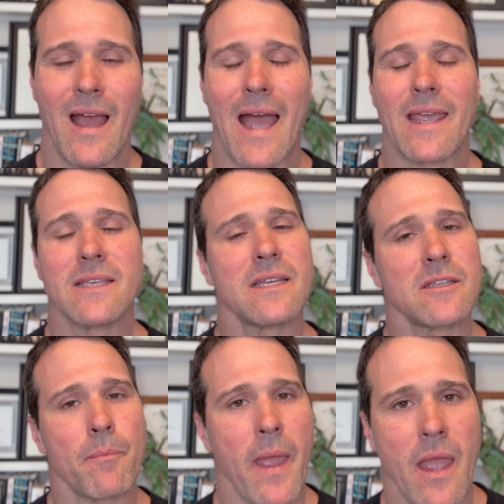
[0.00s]
I guess that
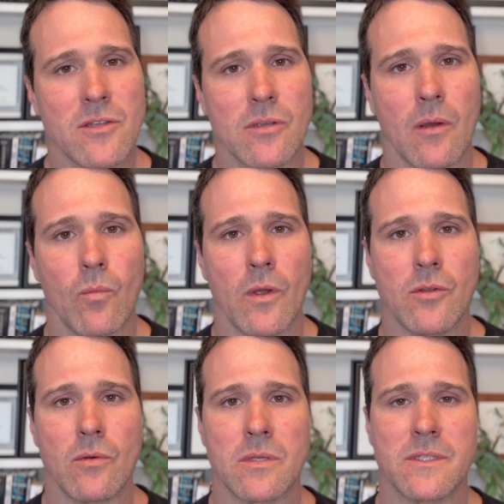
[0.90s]
depends on what
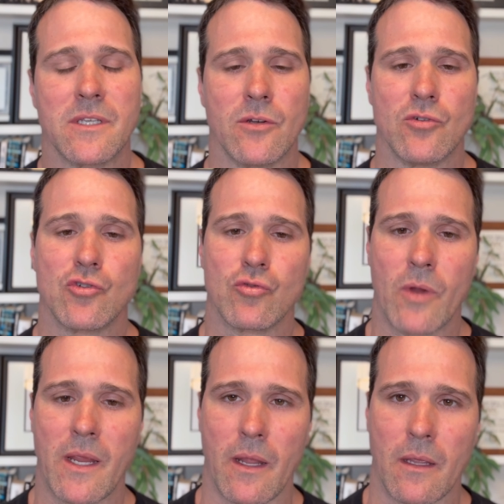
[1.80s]
you consider
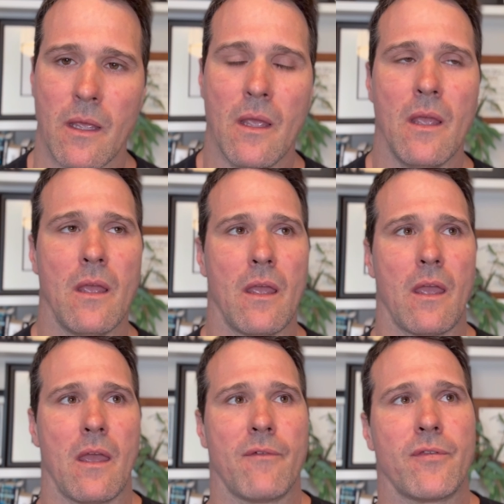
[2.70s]
training.
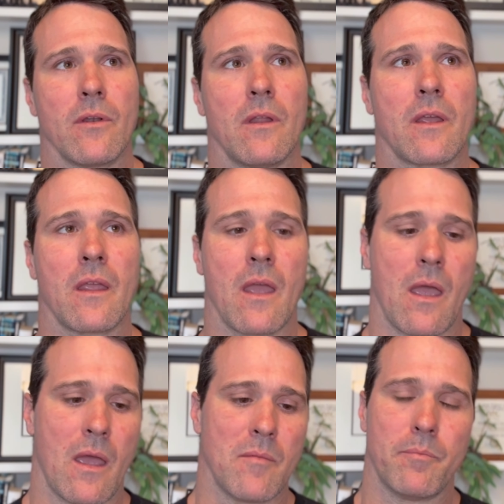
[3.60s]
If you're looking
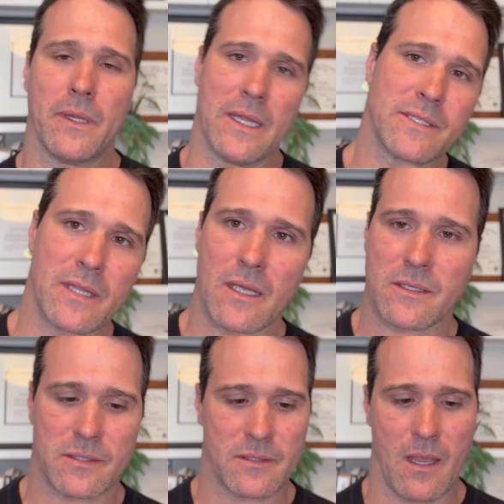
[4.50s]
at
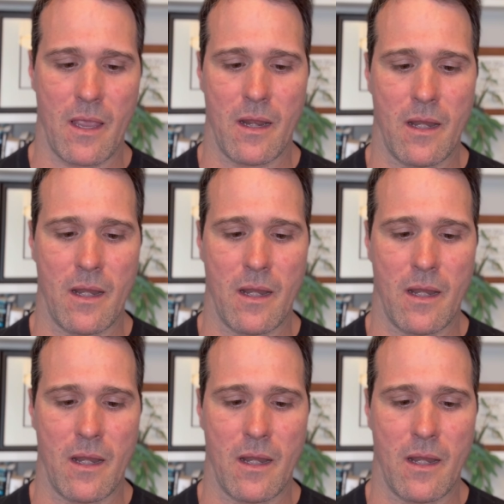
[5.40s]
ballistics and